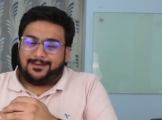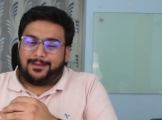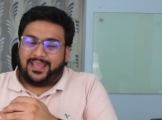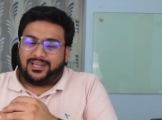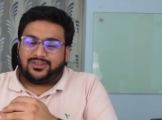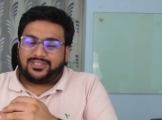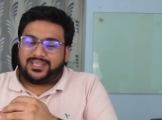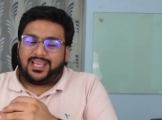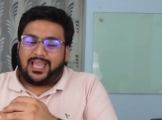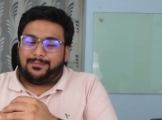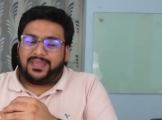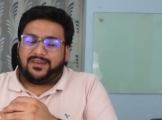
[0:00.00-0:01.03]
and by
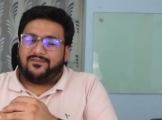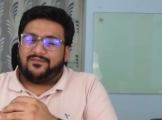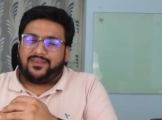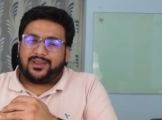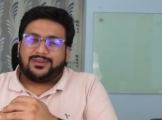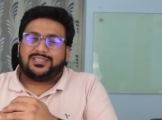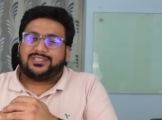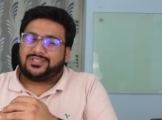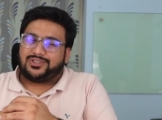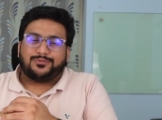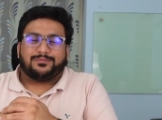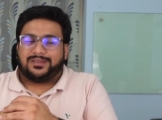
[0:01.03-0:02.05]
interesting, I mean very
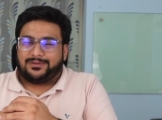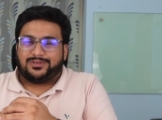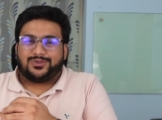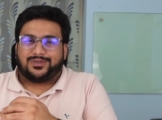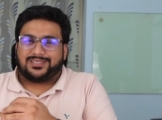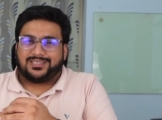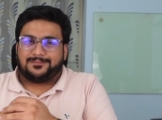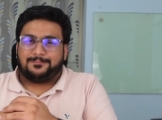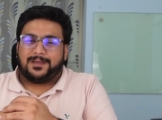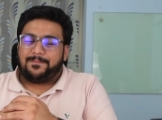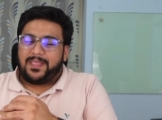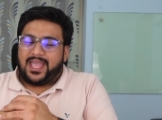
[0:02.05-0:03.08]
stupid choices,
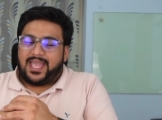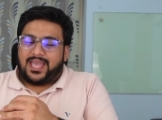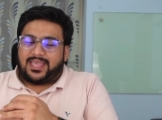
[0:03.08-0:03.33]
but